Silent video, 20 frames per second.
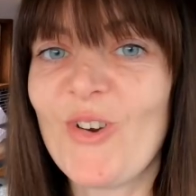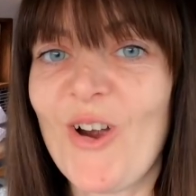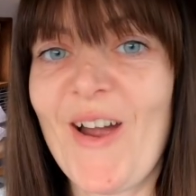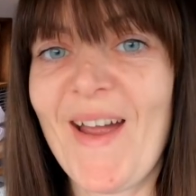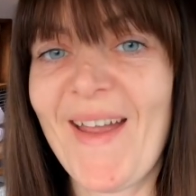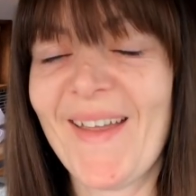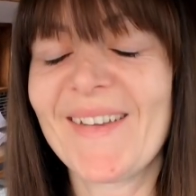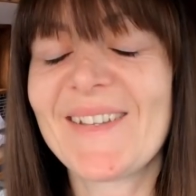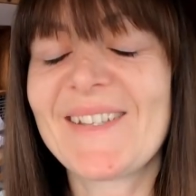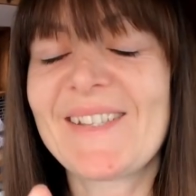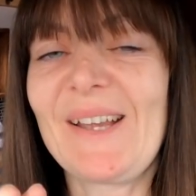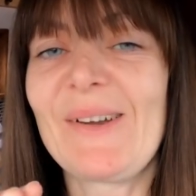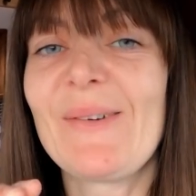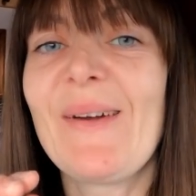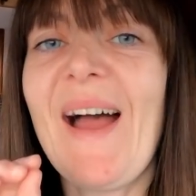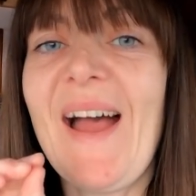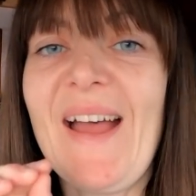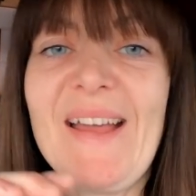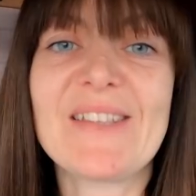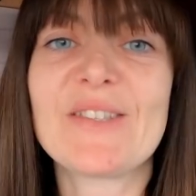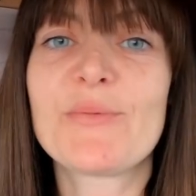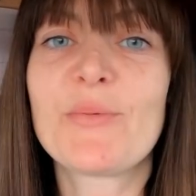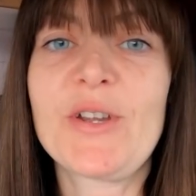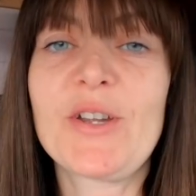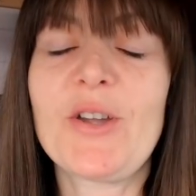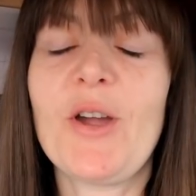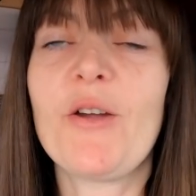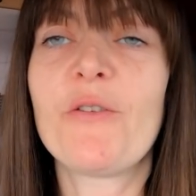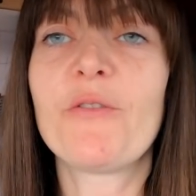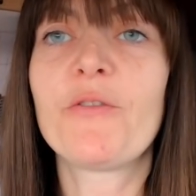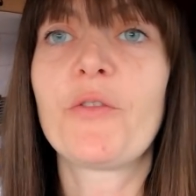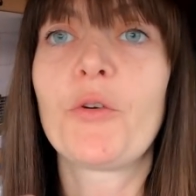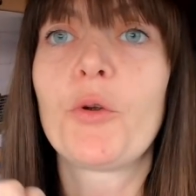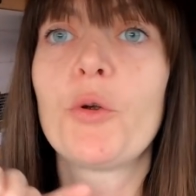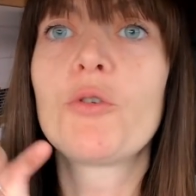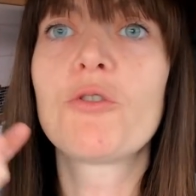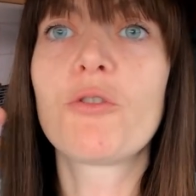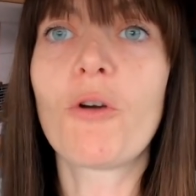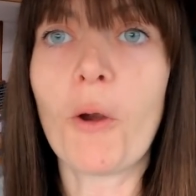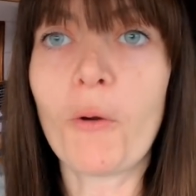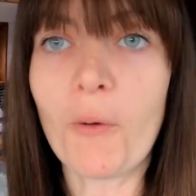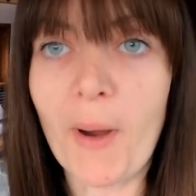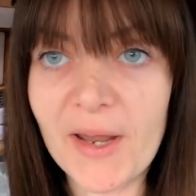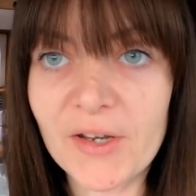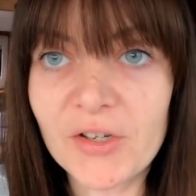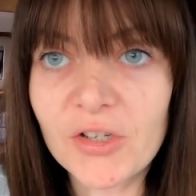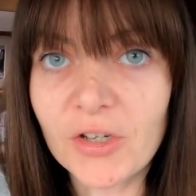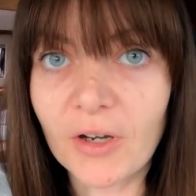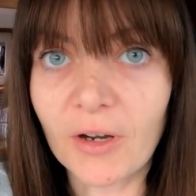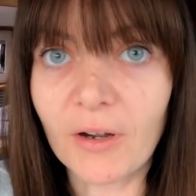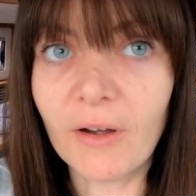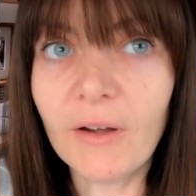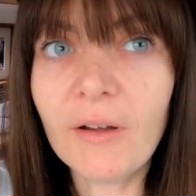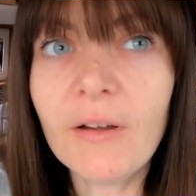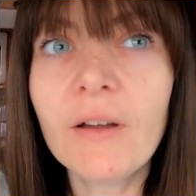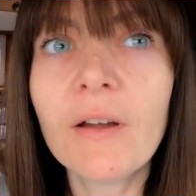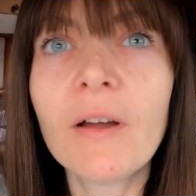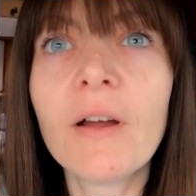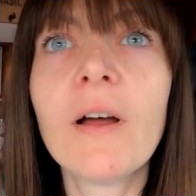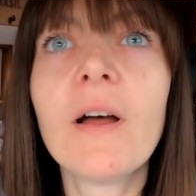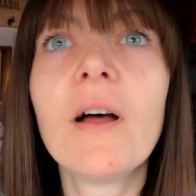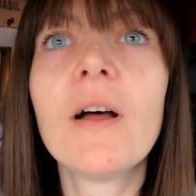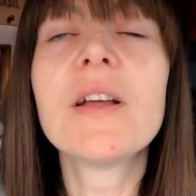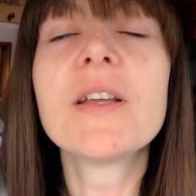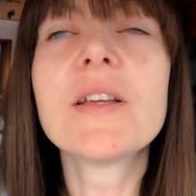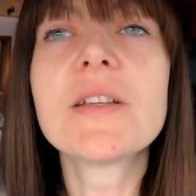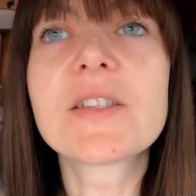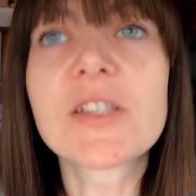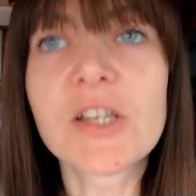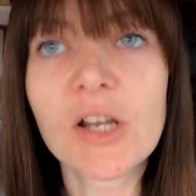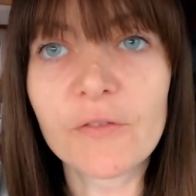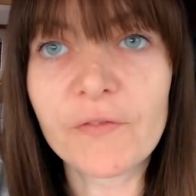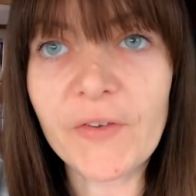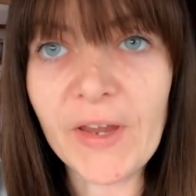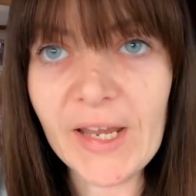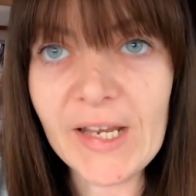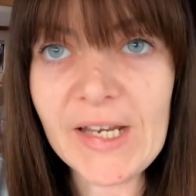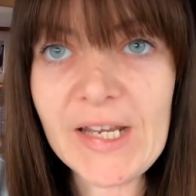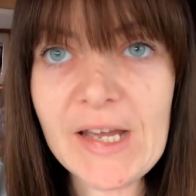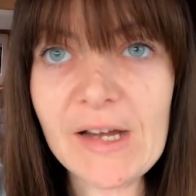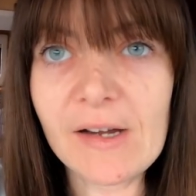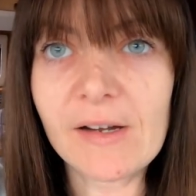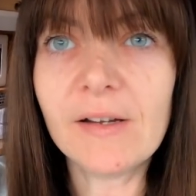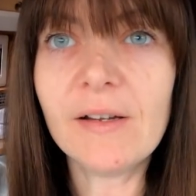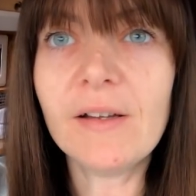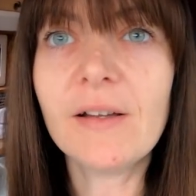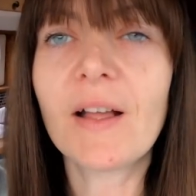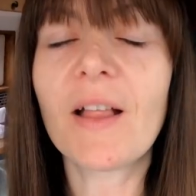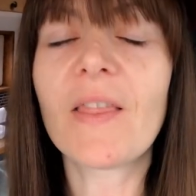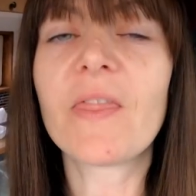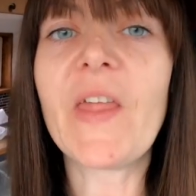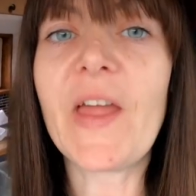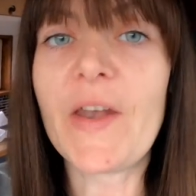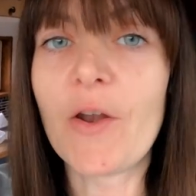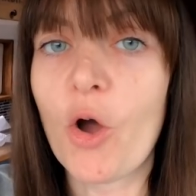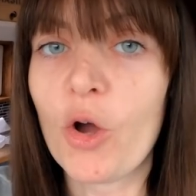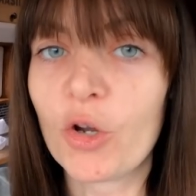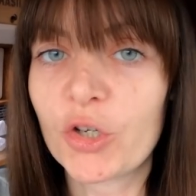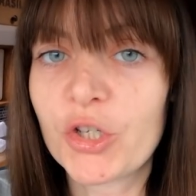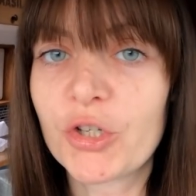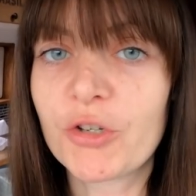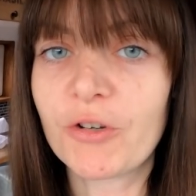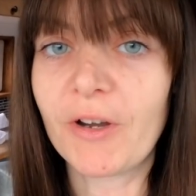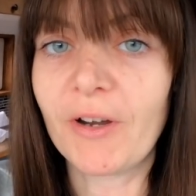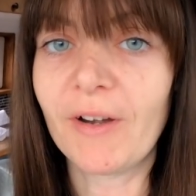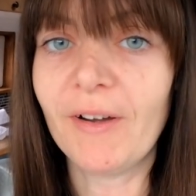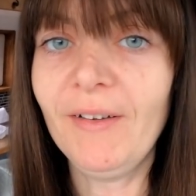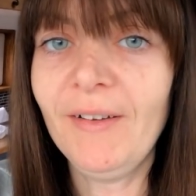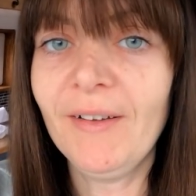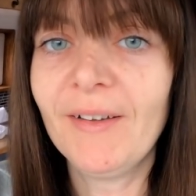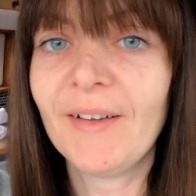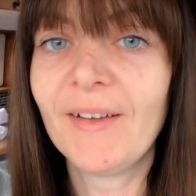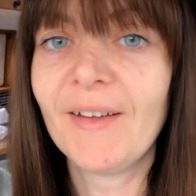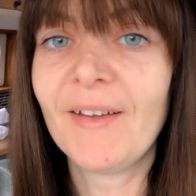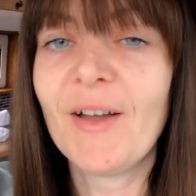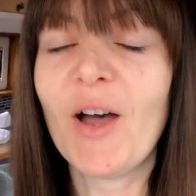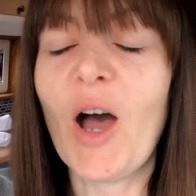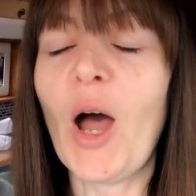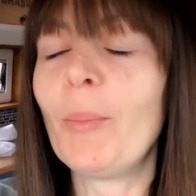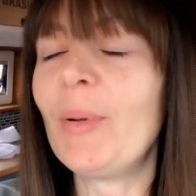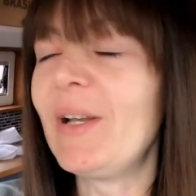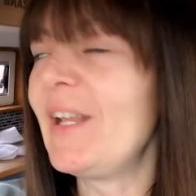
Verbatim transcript: Right, so as we're going through Croatia, Slovenia, then Austria, I